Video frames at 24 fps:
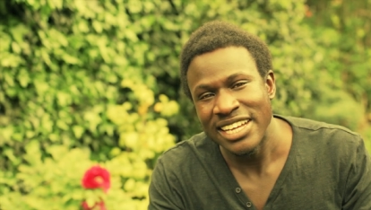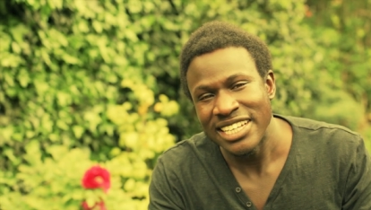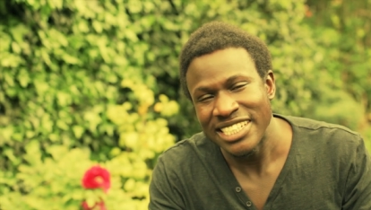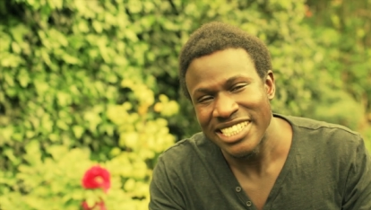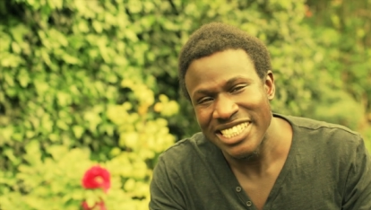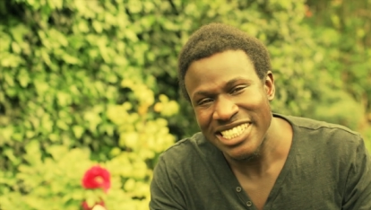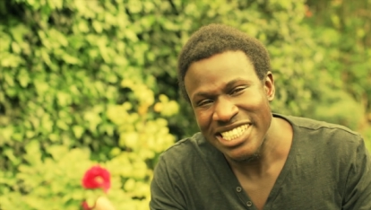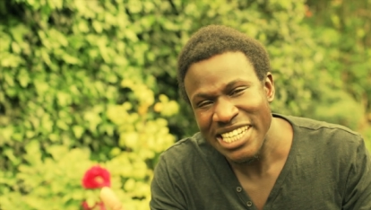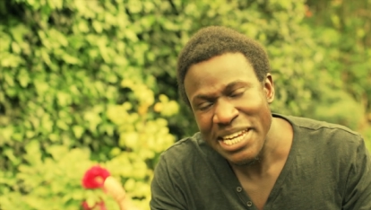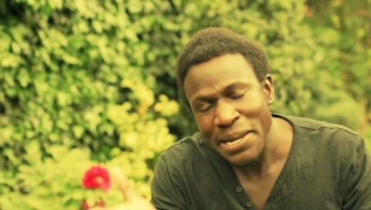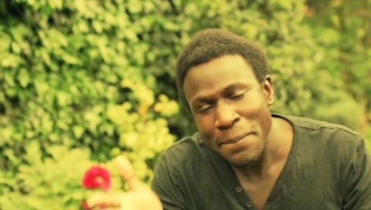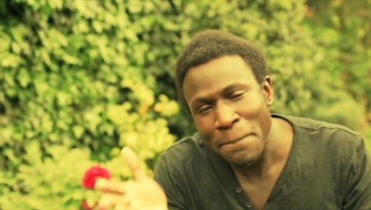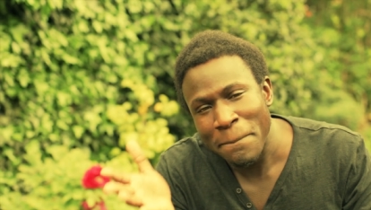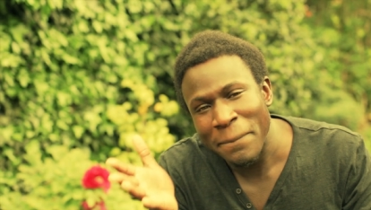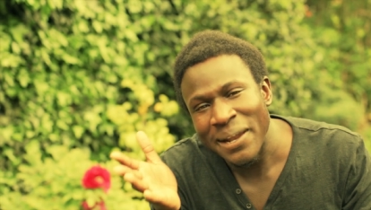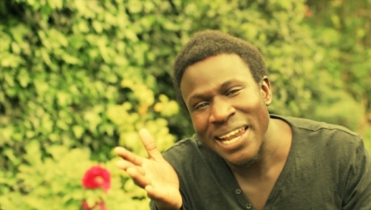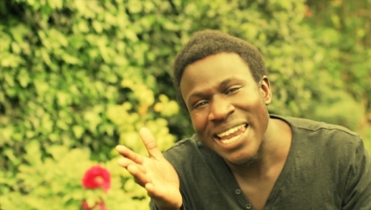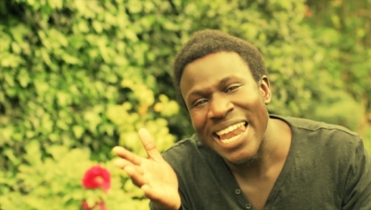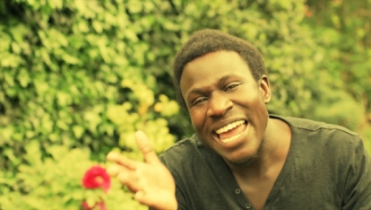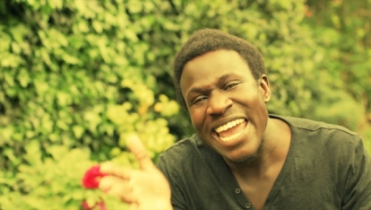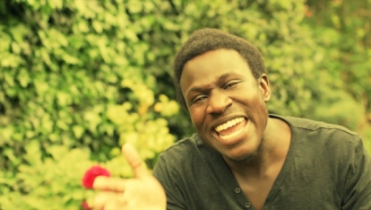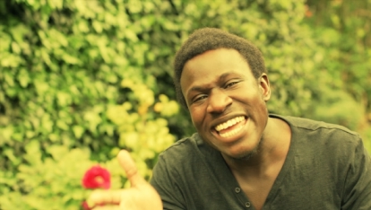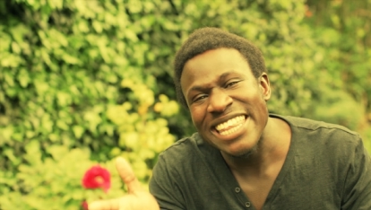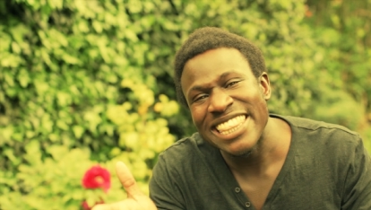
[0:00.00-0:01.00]
She
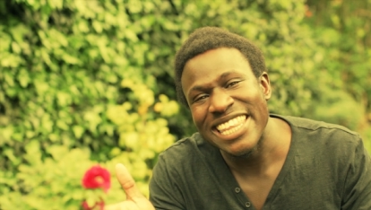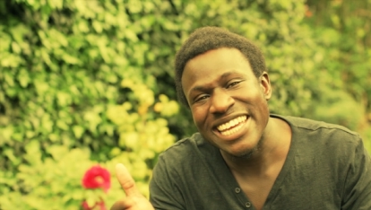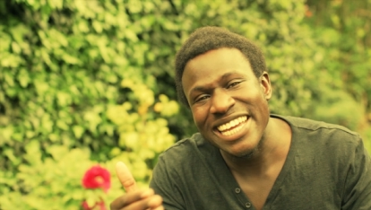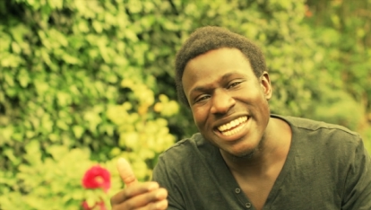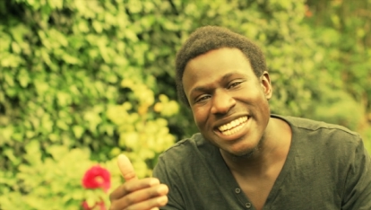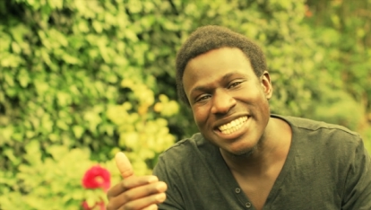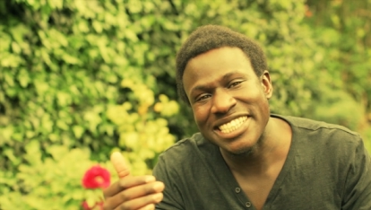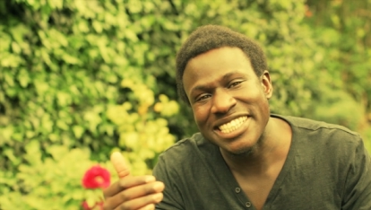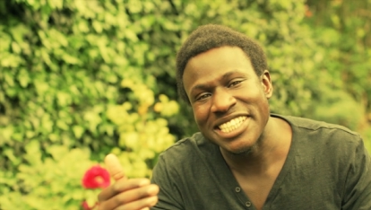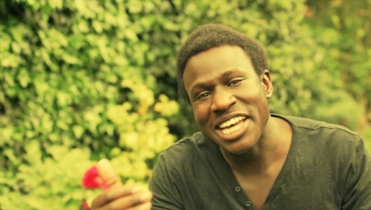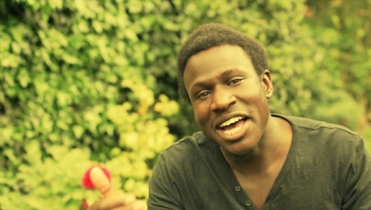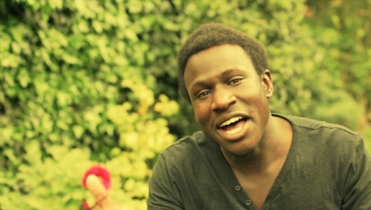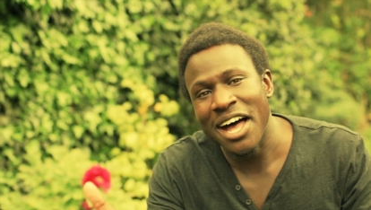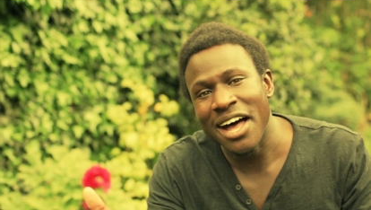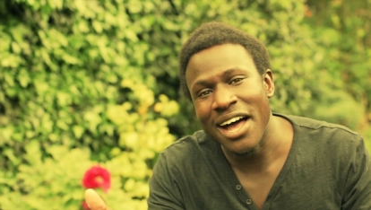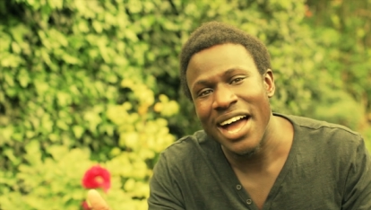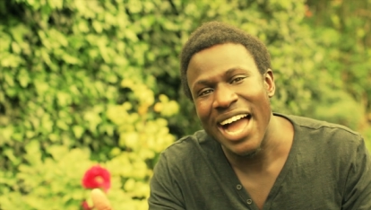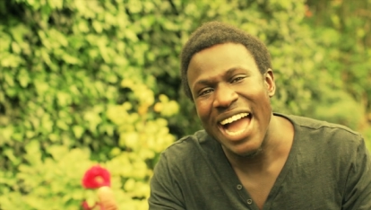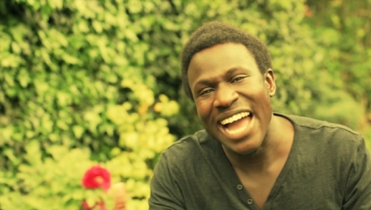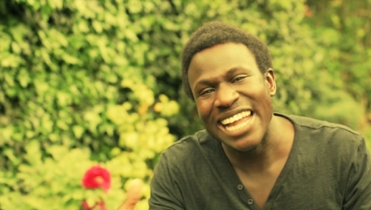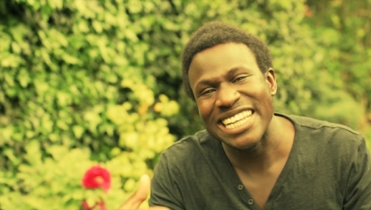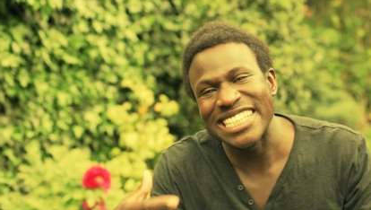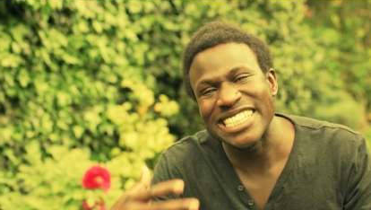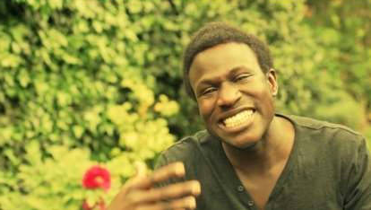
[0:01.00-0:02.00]
played the guitar
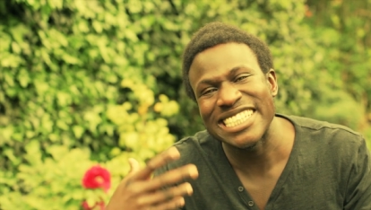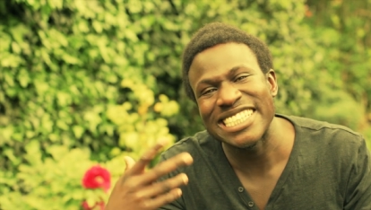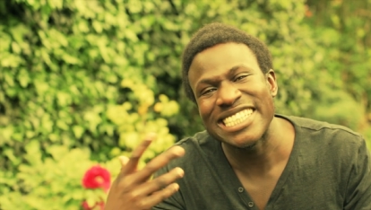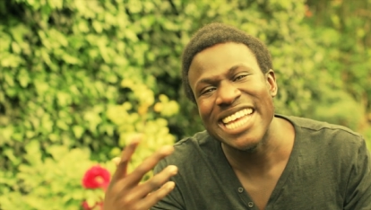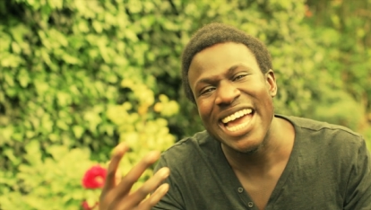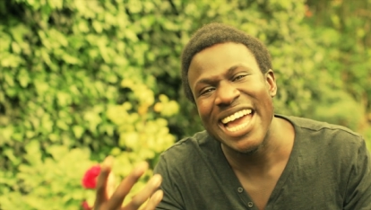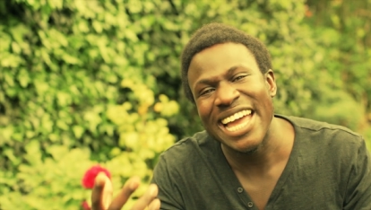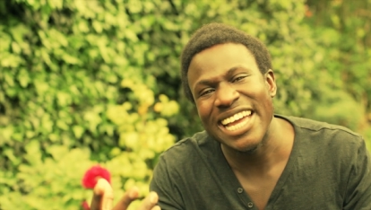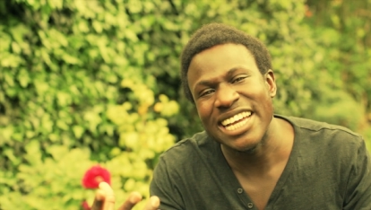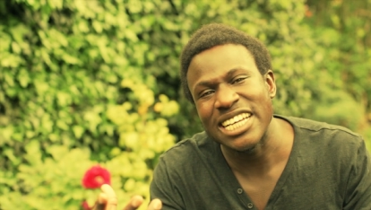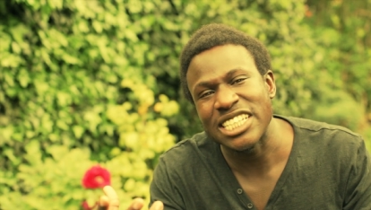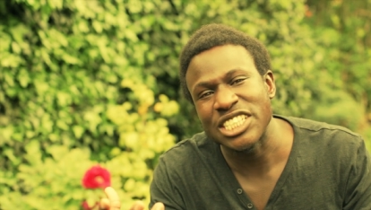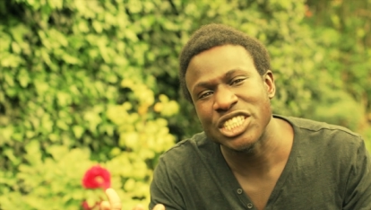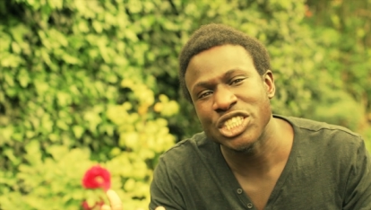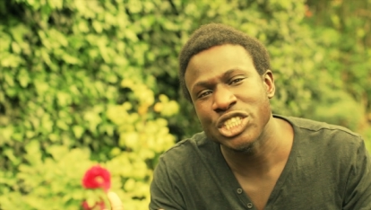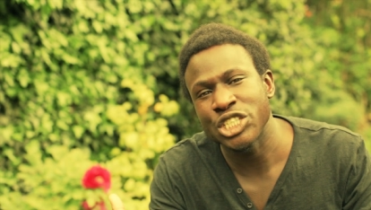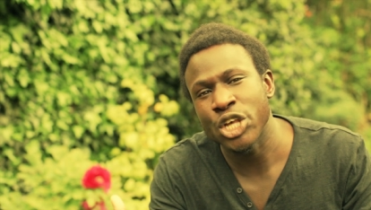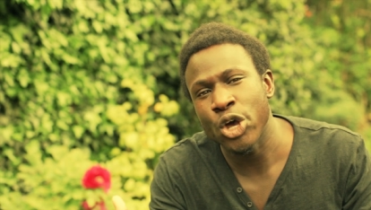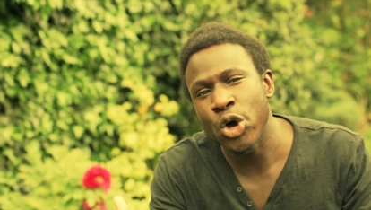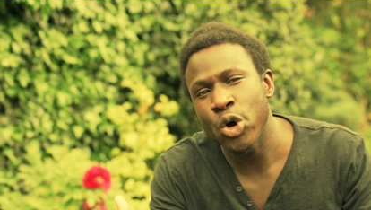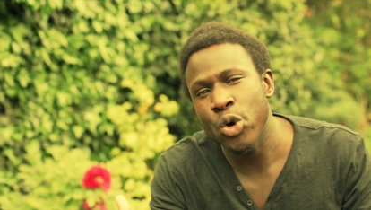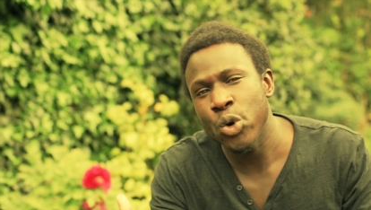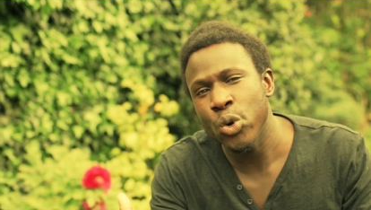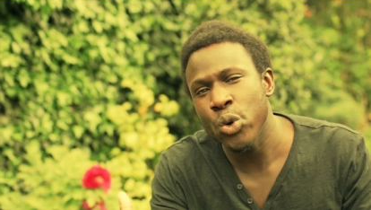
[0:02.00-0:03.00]
and sang
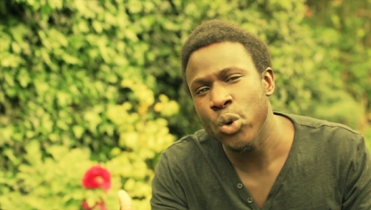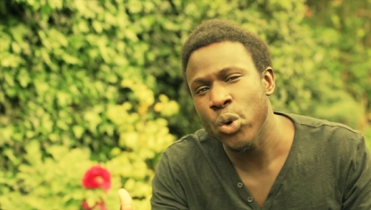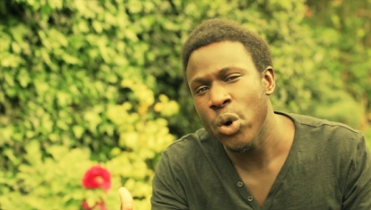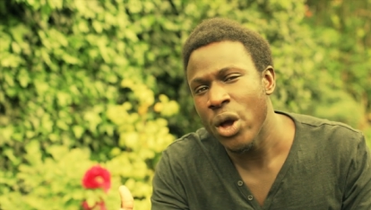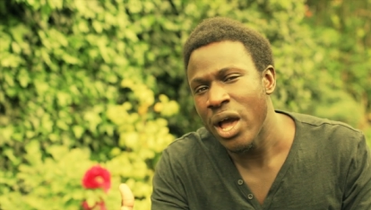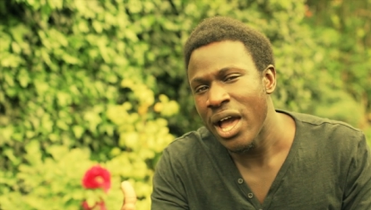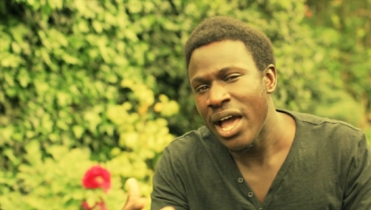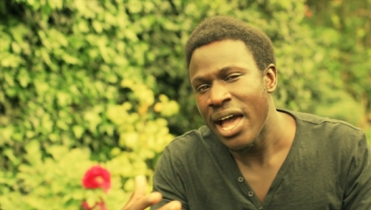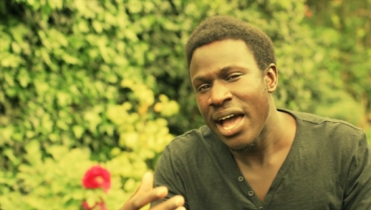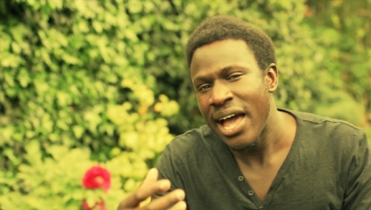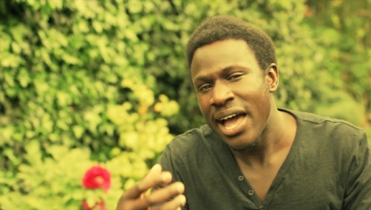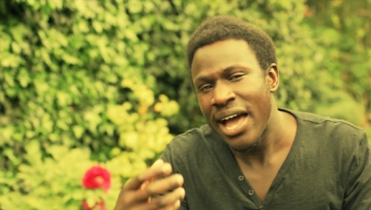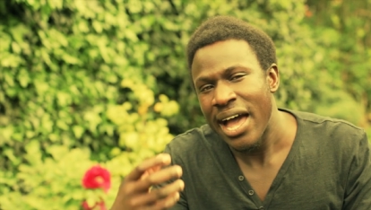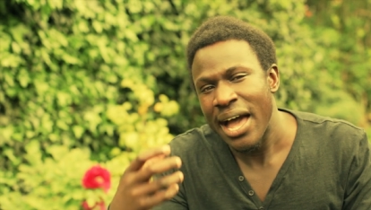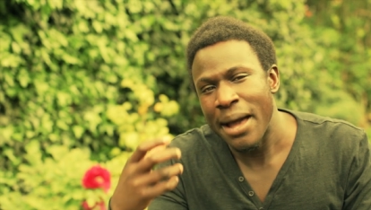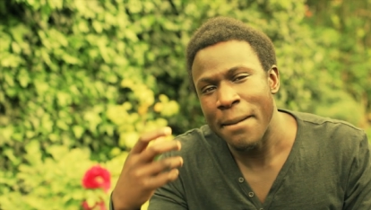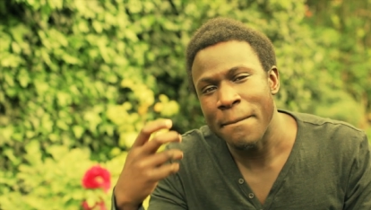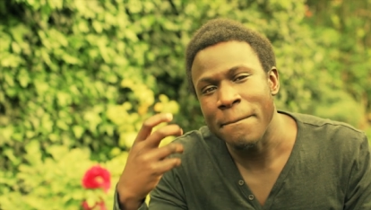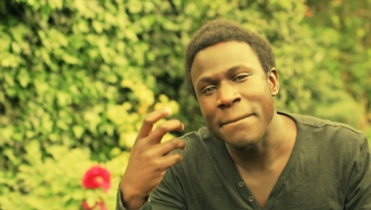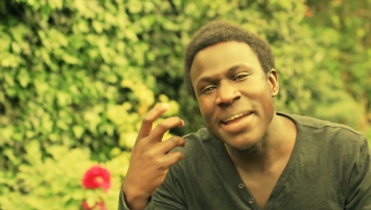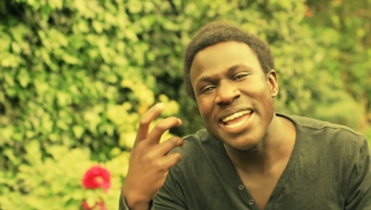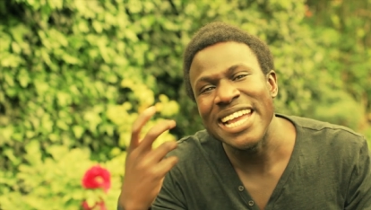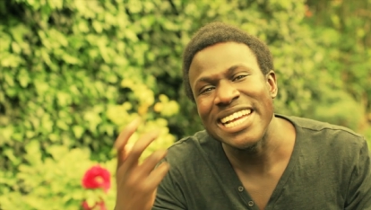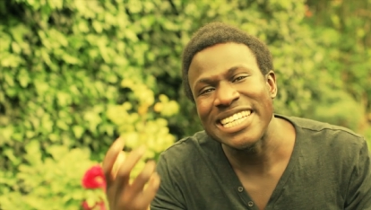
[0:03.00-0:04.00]
so
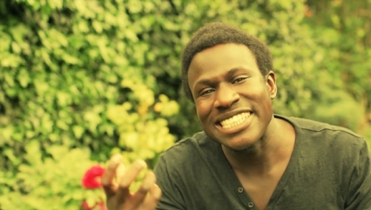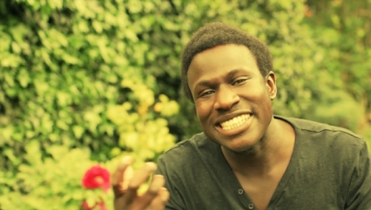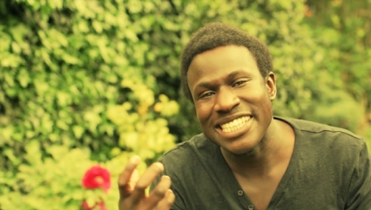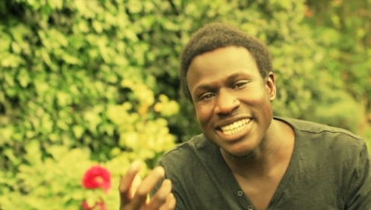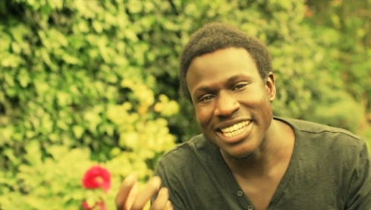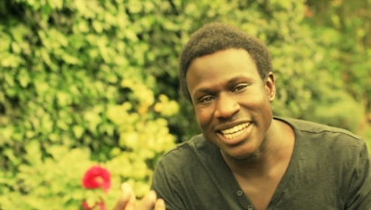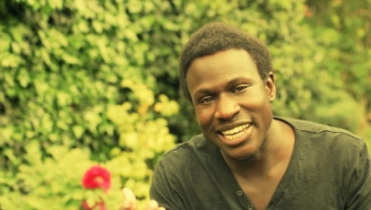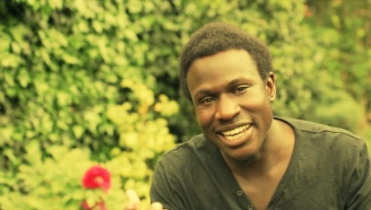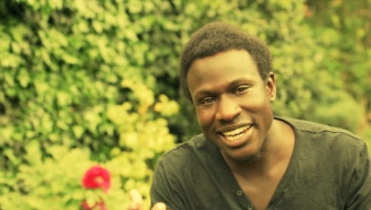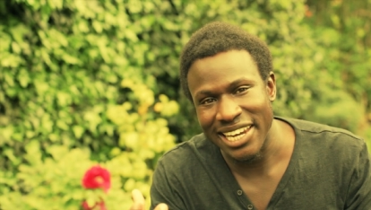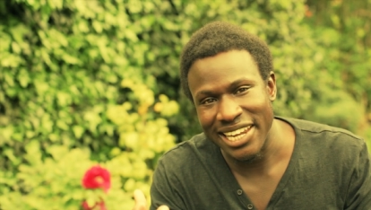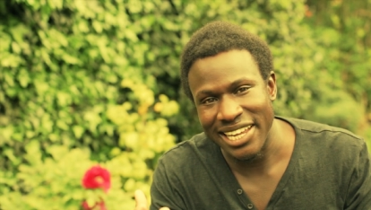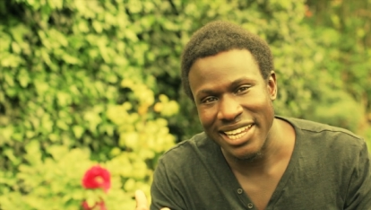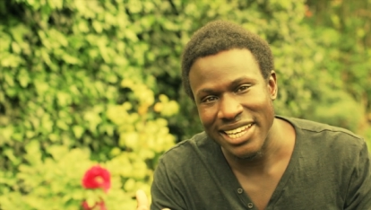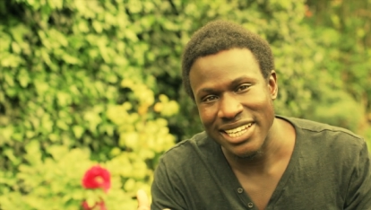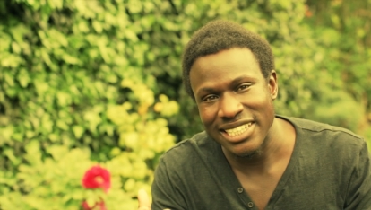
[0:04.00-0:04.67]
amazingly.